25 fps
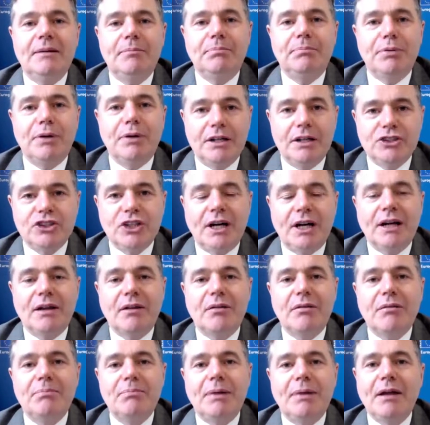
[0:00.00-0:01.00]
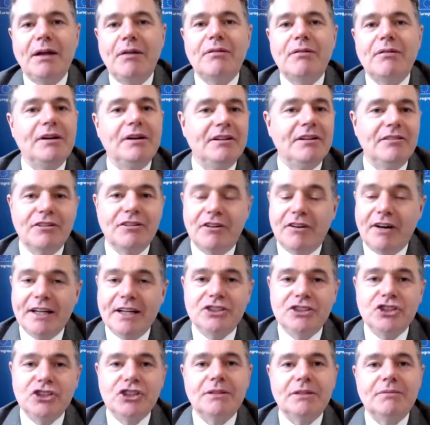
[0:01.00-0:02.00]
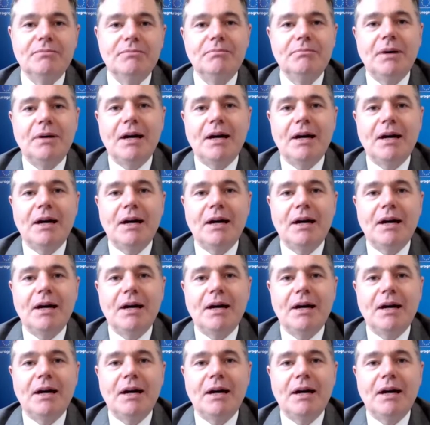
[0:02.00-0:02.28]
projects based on integration,